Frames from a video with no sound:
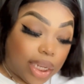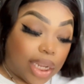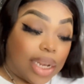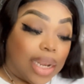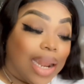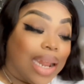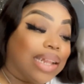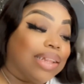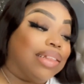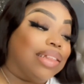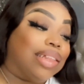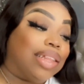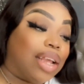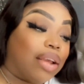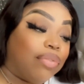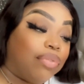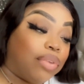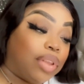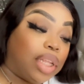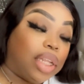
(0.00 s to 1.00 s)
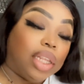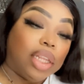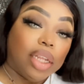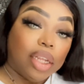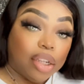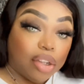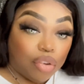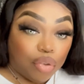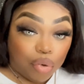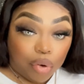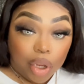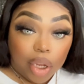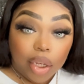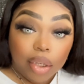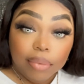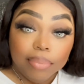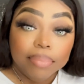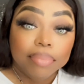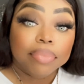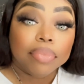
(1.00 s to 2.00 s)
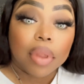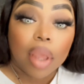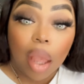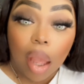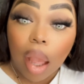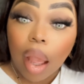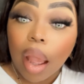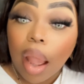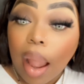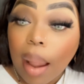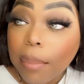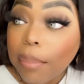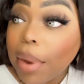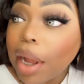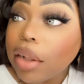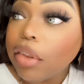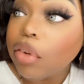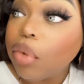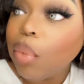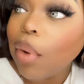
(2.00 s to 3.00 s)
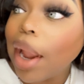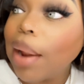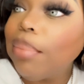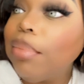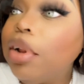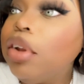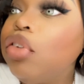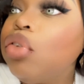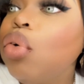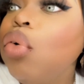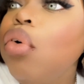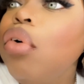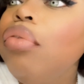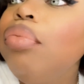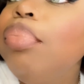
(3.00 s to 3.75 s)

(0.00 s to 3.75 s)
and that's definitely a trend. I'm about to wipe this off